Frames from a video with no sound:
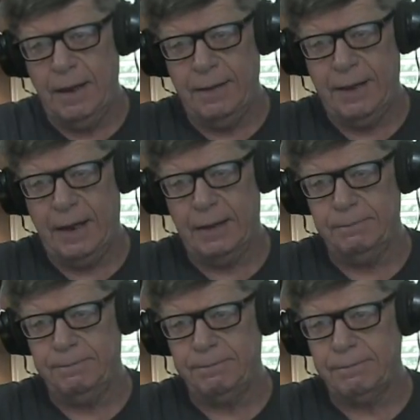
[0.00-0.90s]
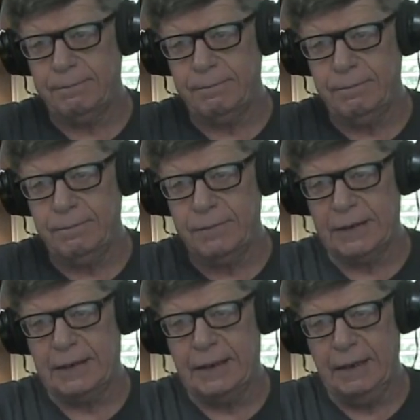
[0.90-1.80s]
then
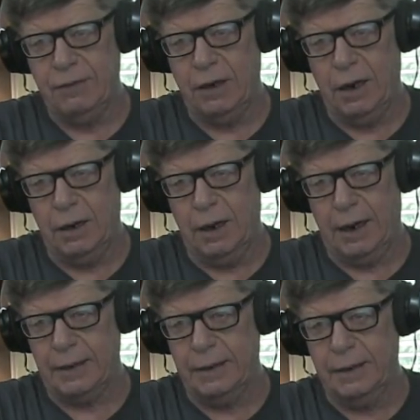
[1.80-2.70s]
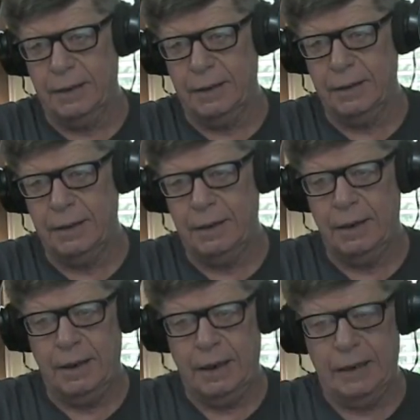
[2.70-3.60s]
give it a like.
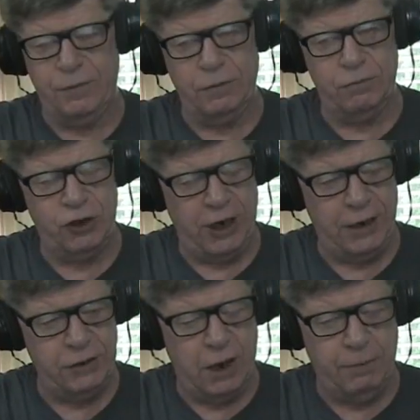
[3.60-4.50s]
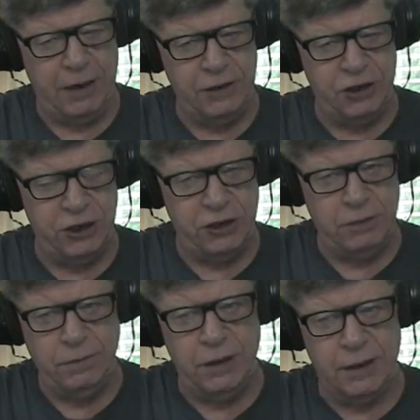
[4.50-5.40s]
If you've changed operating
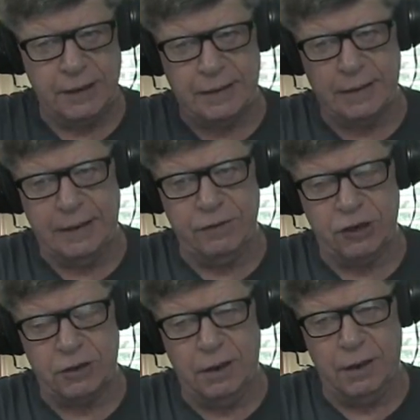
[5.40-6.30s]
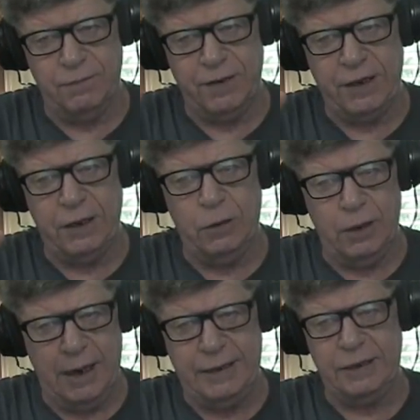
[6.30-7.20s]
systems, give this video
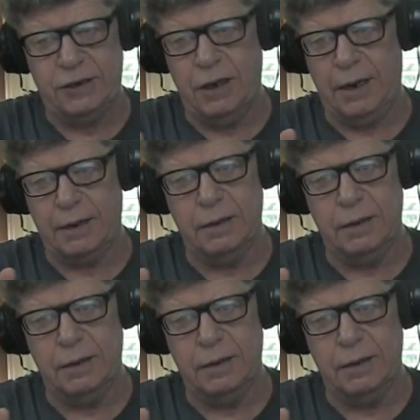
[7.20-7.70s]
a dislike.